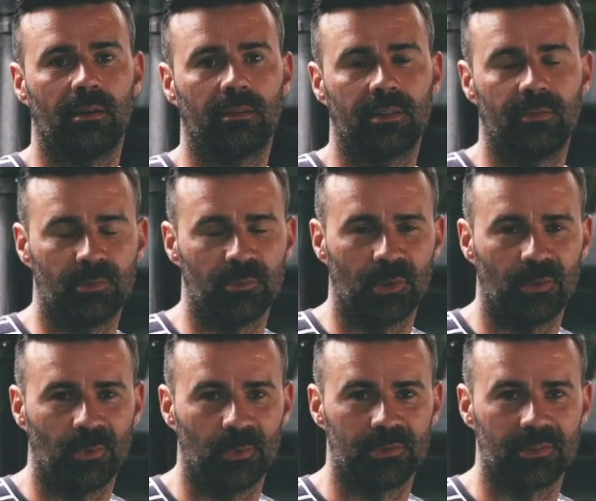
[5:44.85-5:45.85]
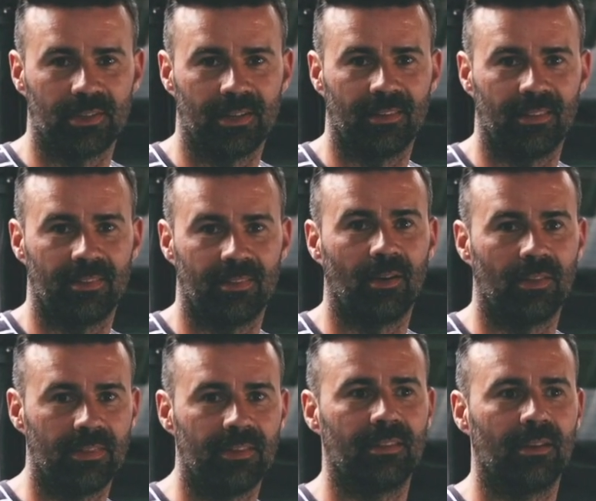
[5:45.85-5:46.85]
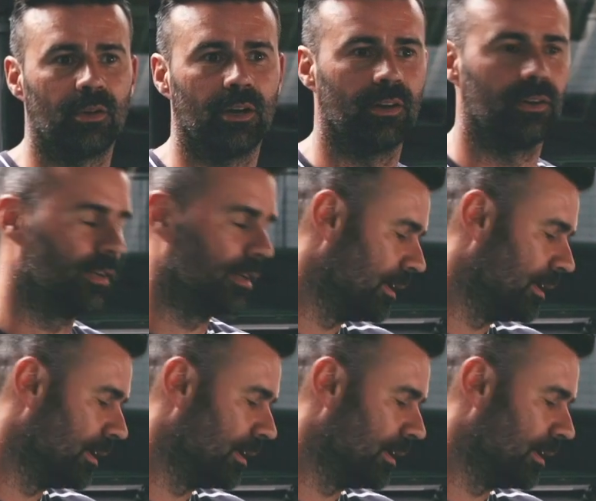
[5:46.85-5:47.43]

give you my thoughts on how I think they'll go.